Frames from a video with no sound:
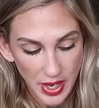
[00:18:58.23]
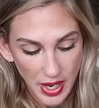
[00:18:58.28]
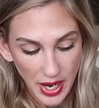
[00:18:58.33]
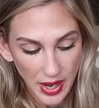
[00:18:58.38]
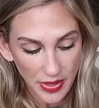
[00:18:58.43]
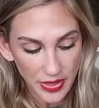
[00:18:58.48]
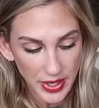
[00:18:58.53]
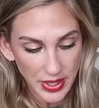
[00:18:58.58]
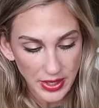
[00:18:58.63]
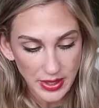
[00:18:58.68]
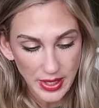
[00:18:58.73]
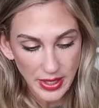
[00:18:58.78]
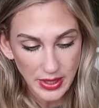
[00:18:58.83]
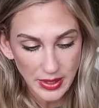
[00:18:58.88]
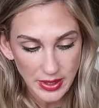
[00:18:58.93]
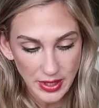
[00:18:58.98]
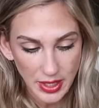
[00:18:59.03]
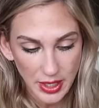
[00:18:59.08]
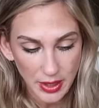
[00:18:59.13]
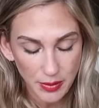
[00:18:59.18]
And then
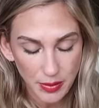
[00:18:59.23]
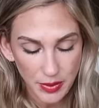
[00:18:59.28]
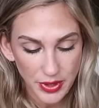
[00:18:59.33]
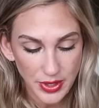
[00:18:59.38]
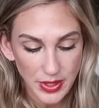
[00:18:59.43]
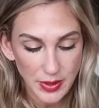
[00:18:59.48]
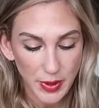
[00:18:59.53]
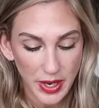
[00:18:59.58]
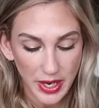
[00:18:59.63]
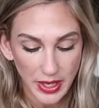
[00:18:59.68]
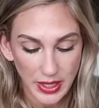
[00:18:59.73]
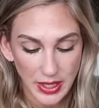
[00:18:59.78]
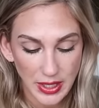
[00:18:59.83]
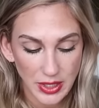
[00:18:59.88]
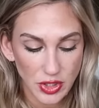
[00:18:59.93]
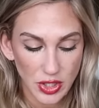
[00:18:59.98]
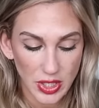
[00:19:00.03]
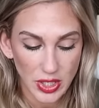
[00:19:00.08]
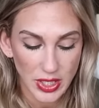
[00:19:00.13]
next up, this package